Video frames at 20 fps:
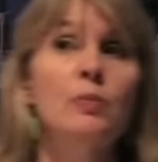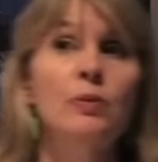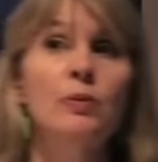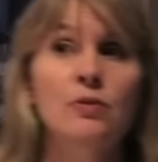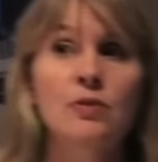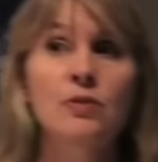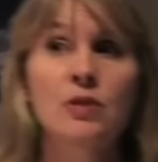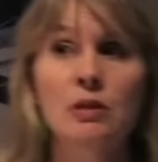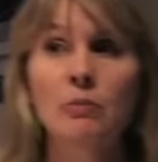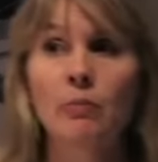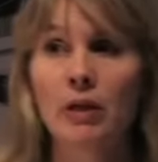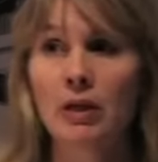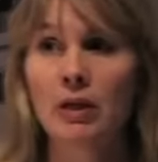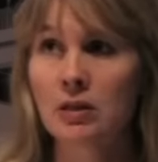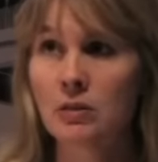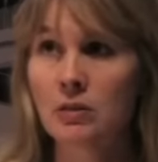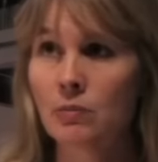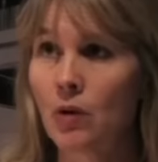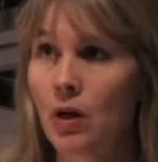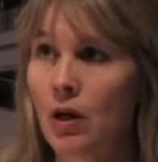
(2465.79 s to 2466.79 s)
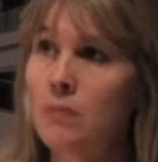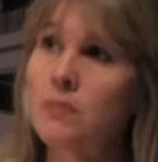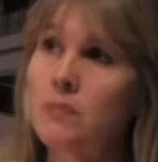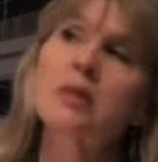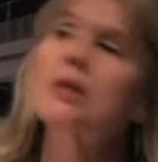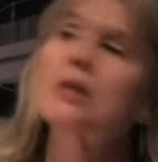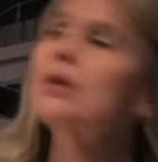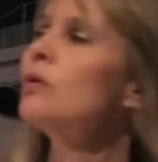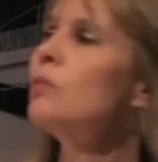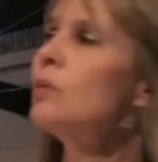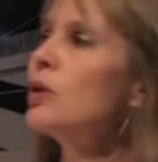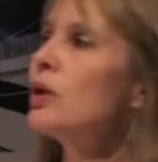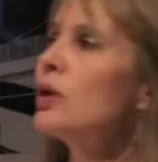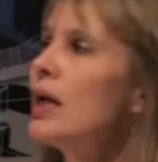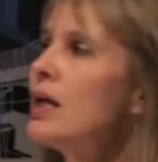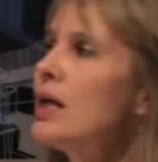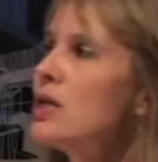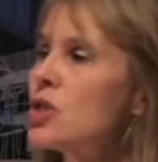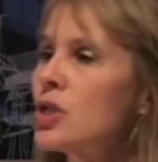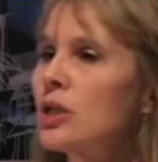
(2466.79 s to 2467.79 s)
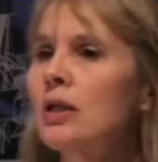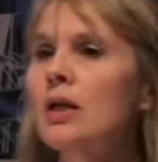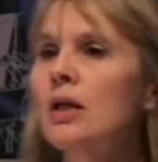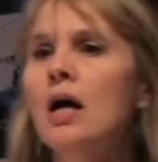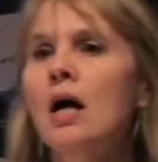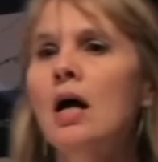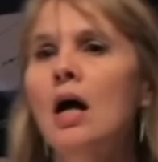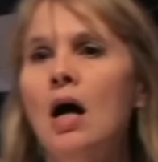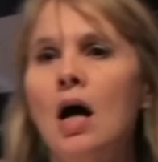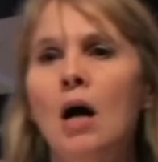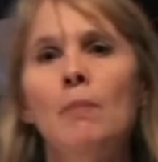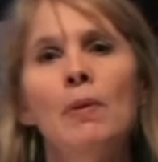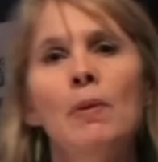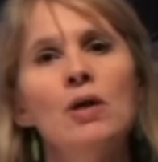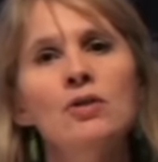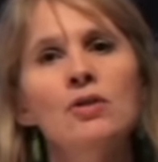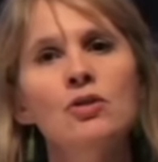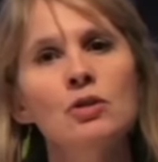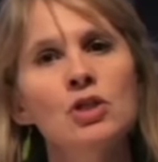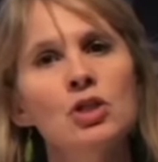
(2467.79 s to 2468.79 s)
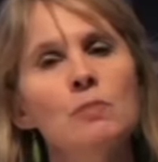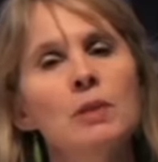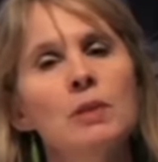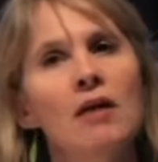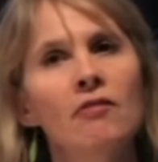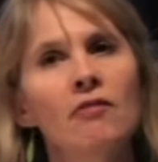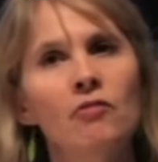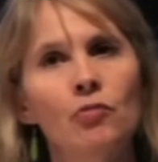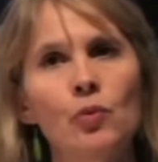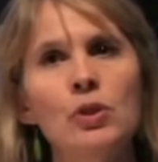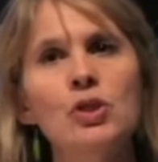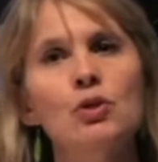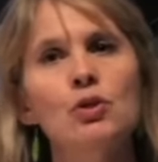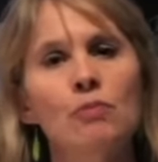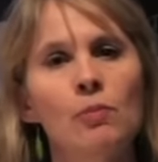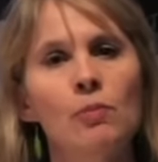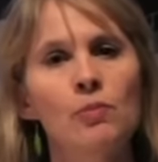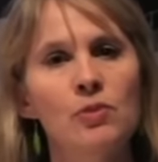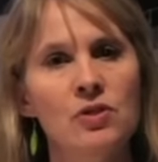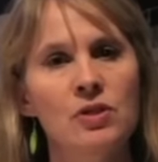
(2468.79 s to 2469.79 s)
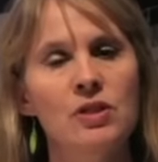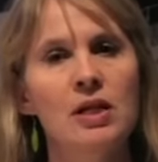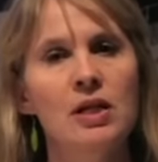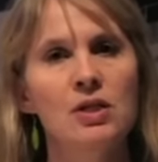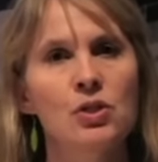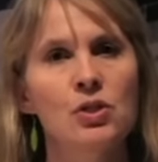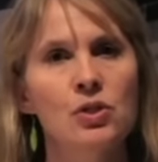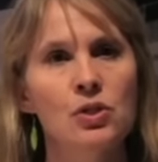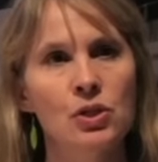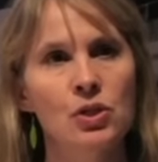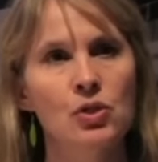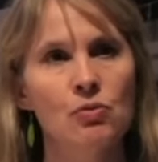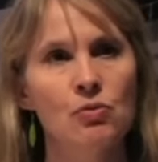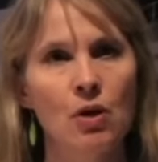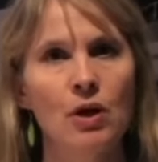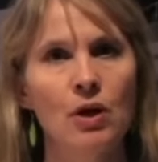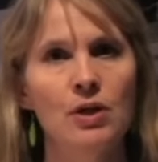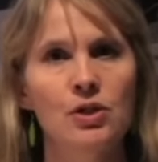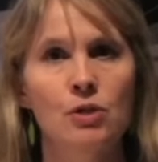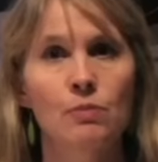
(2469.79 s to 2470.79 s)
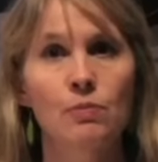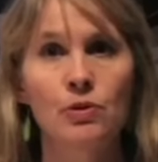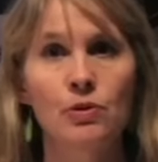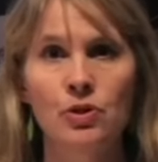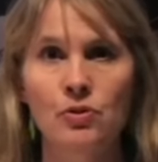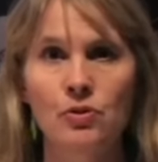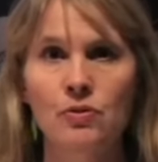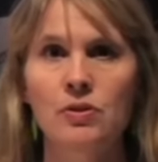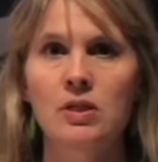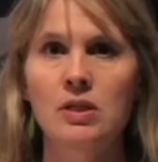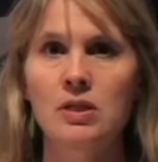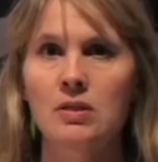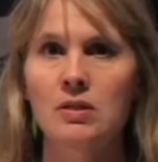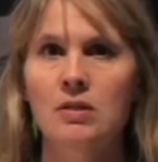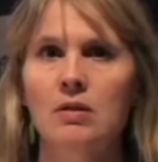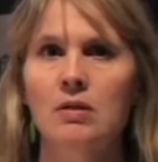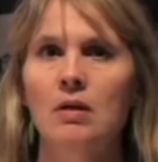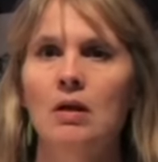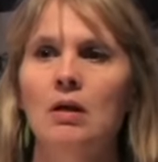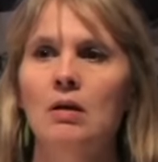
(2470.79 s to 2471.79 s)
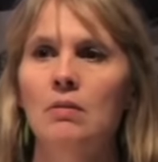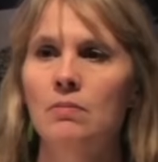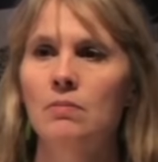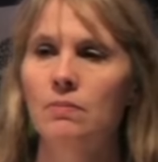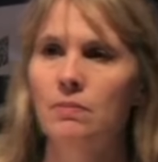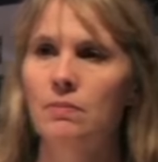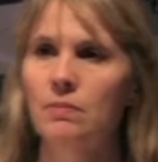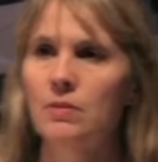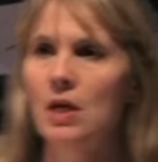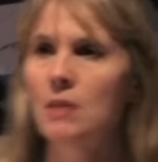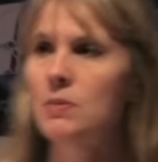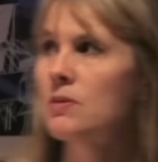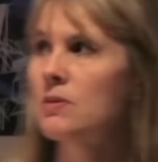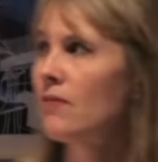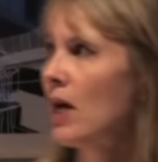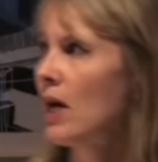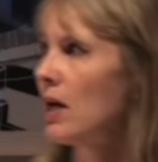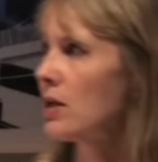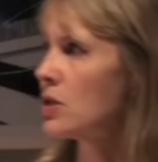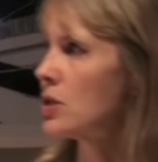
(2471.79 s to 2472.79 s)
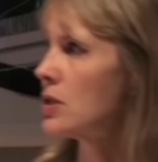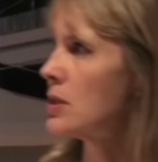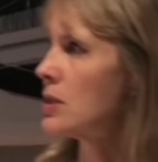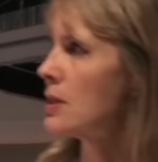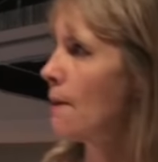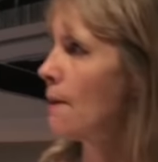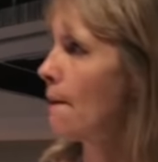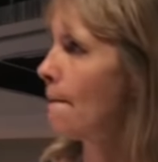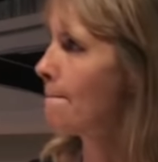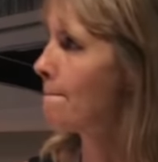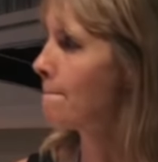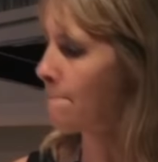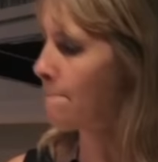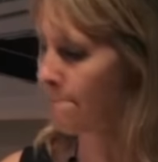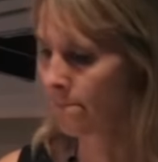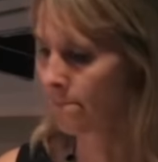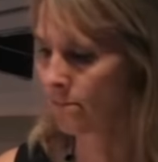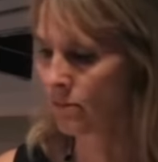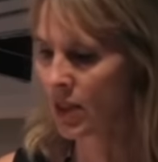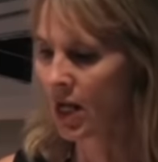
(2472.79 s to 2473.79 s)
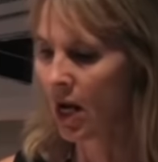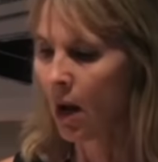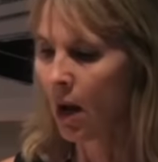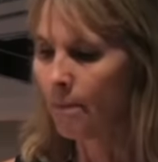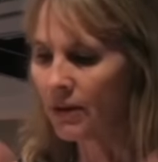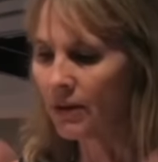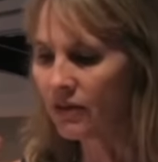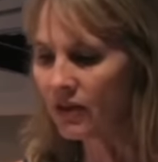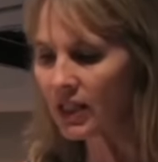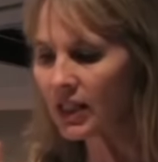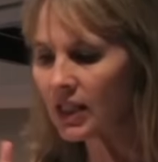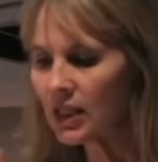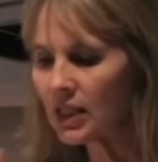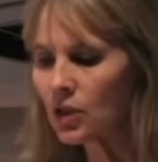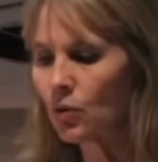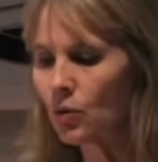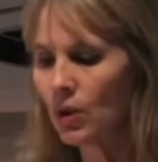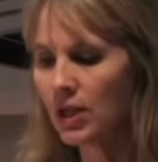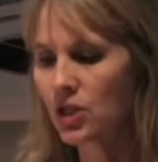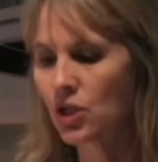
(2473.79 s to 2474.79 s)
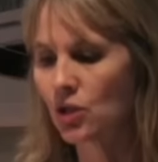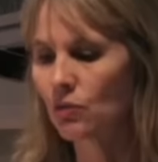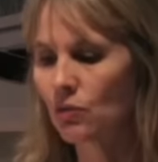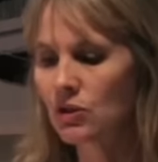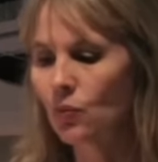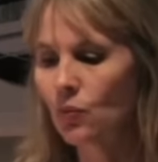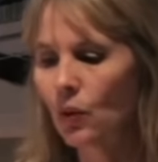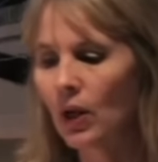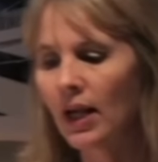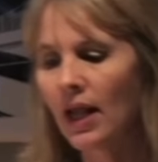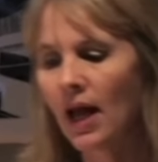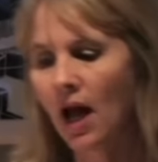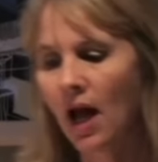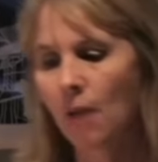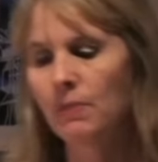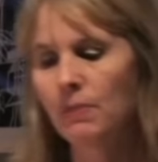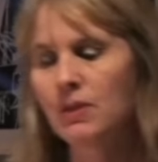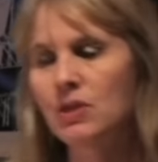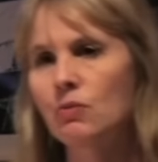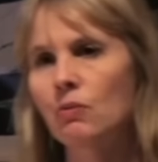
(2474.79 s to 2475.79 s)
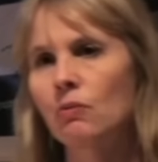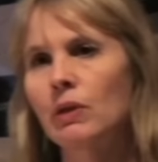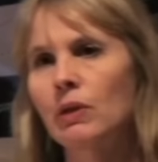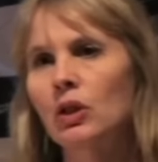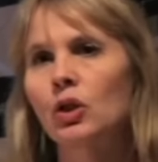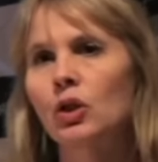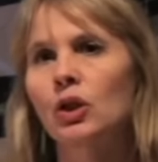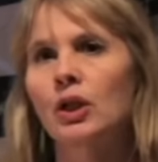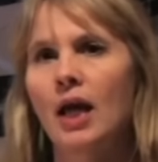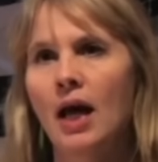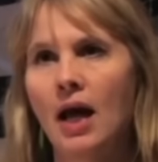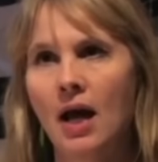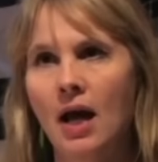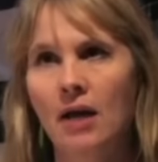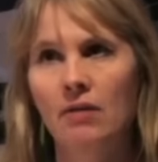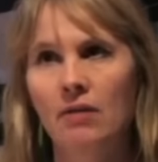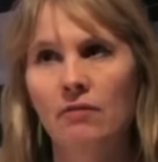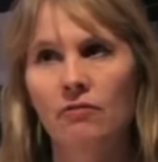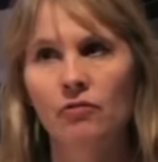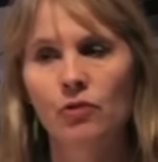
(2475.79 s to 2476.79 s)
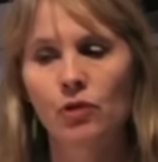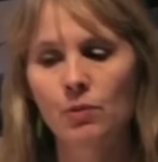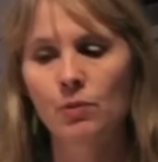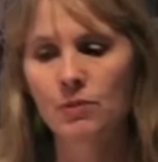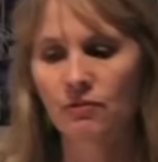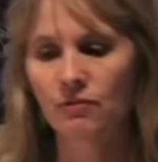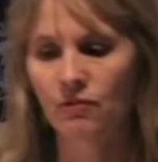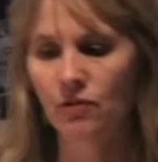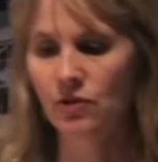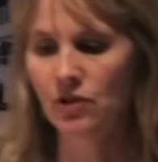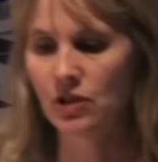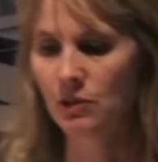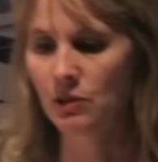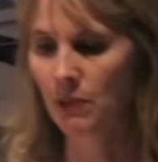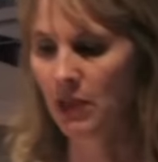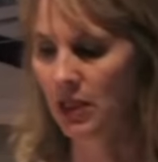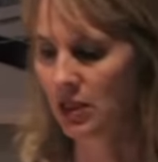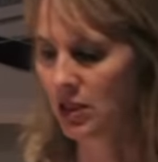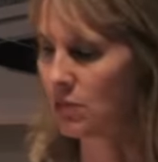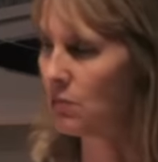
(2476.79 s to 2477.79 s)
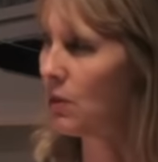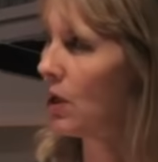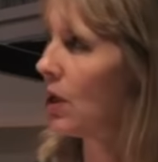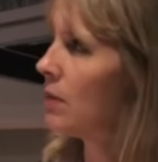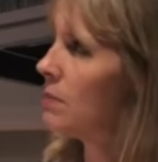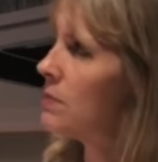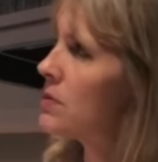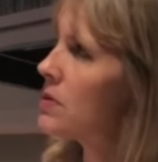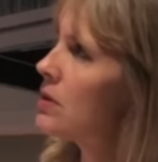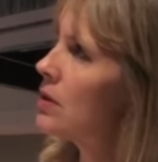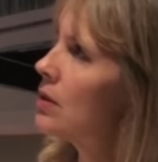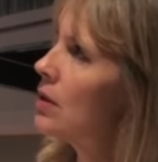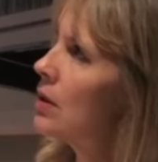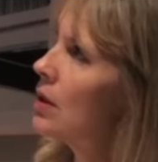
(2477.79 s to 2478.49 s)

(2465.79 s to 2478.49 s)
producing pantomimes and communication, but also just may have richer representations to draw on to produce these types of actions. But the key question was, what happens when we look at verbs versus pantomimes?